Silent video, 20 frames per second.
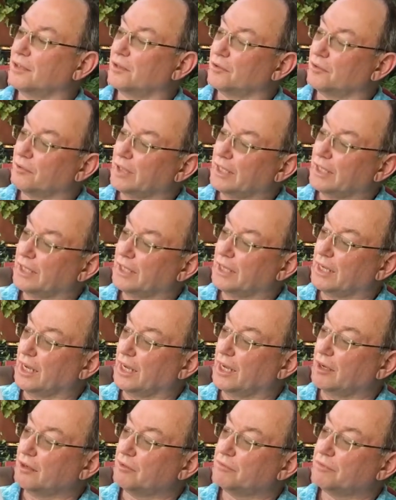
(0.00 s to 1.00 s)
We
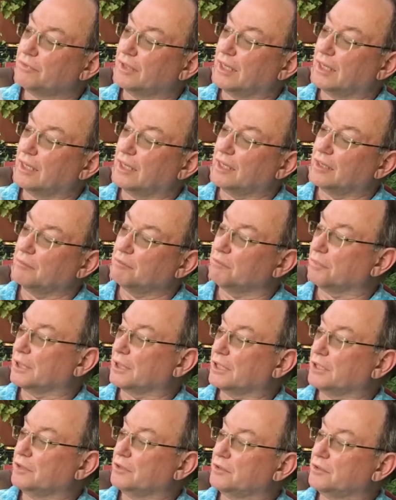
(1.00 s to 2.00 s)
have
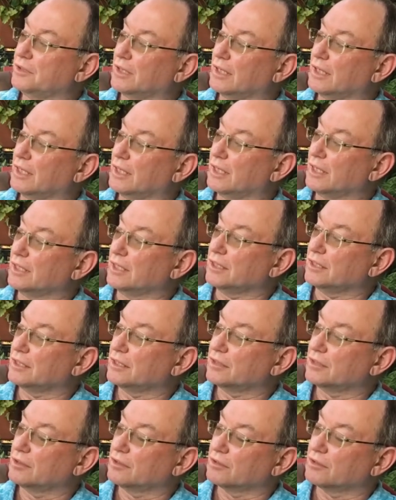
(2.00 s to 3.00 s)
blue jays,
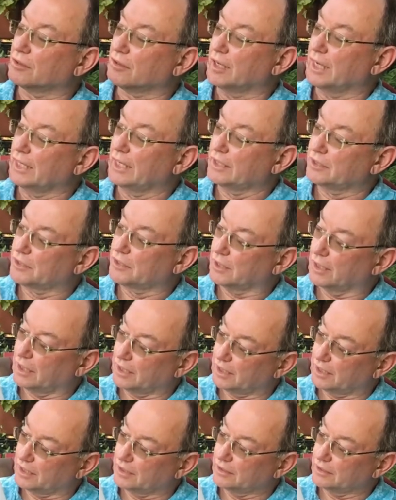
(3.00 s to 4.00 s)
gray
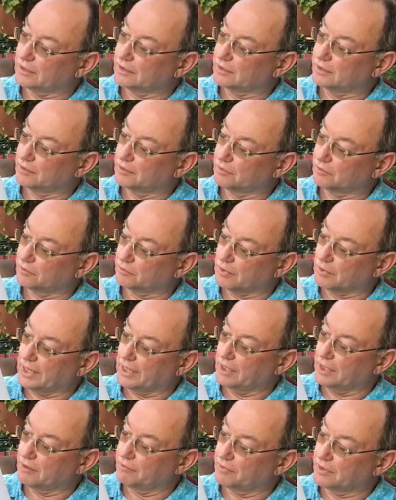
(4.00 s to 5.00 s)
jays,
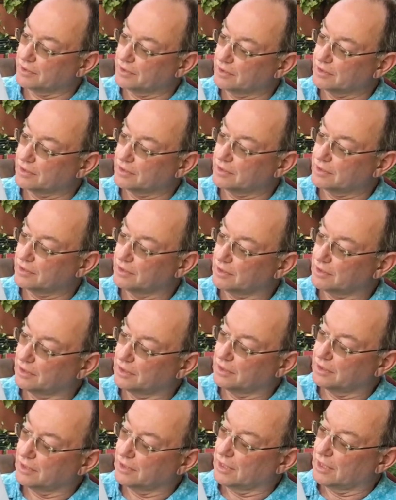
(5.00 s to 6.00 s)
ravens,
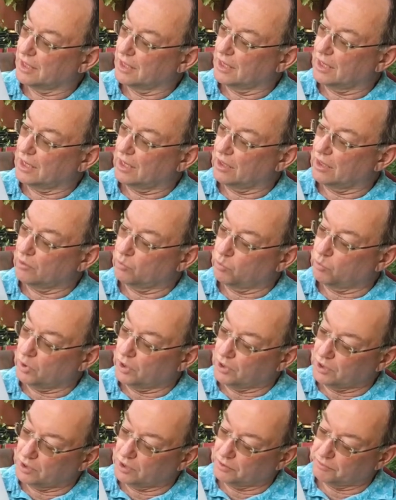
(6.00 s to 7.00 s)

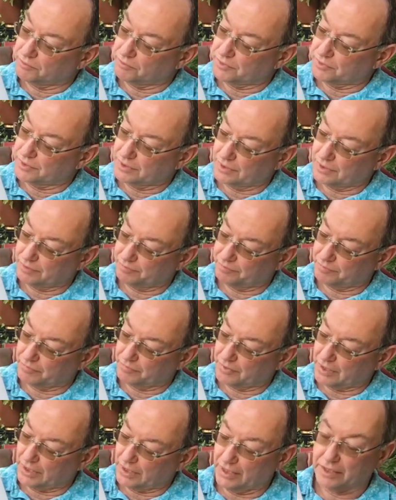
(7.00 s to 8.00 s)
wolves,
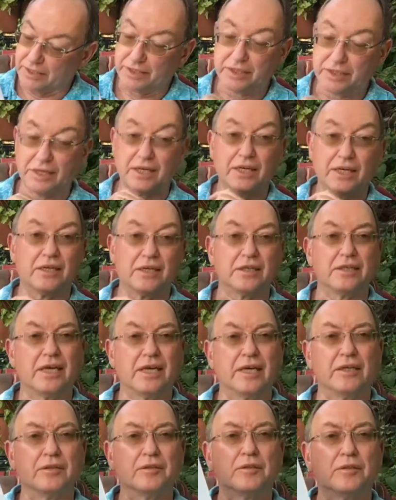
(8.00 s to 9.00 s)
and deer
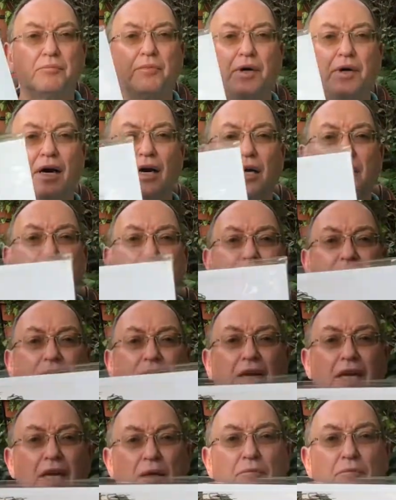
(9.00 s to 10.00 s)
down in the bottom, to
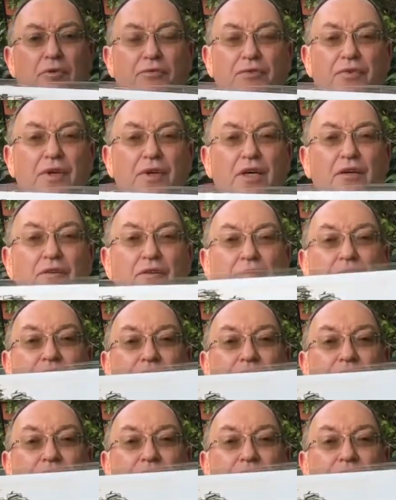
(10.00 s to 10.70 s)
name a few.